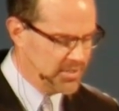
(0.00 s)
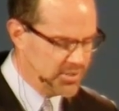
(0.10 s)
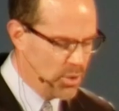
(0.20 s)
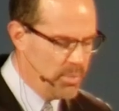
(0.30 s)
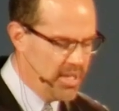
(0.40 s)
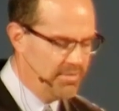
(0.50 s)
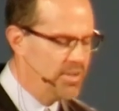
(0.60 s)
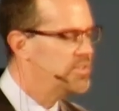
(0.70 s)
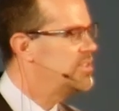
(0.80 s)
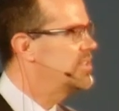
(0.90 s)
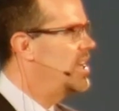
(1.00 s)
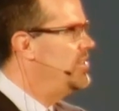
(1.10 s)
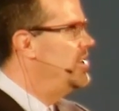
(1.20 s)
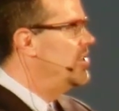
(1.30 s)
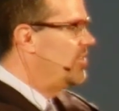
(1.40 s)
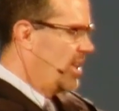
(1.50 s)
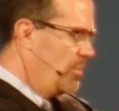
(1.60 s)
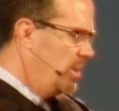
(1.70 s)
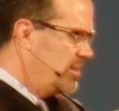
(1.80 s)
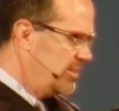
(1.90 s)
There's so many verses on this.
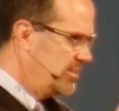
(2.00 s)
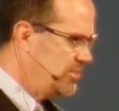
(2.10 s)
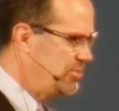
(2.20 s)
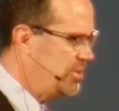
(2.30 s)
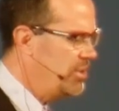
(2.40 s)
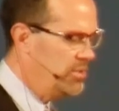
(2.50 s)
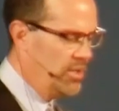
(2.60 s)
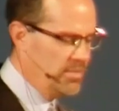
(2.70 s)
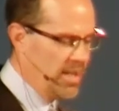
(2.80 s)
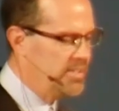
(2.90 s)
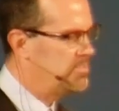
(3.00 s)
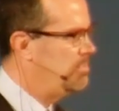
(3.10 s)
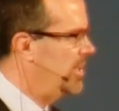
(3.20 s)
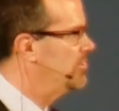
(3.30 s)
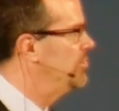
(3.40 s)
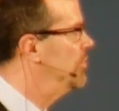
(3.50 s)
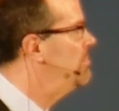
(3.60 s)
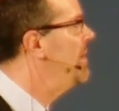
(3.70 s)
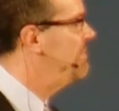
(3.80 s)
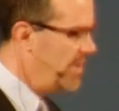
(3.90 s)
I wanted to just show you. I've just picked
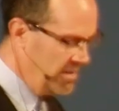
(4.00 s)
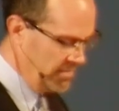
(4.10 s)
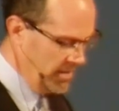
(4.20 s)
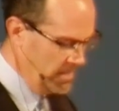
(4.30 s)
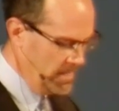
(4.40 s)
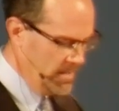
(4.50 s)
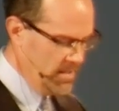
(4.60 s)
two of my favorite.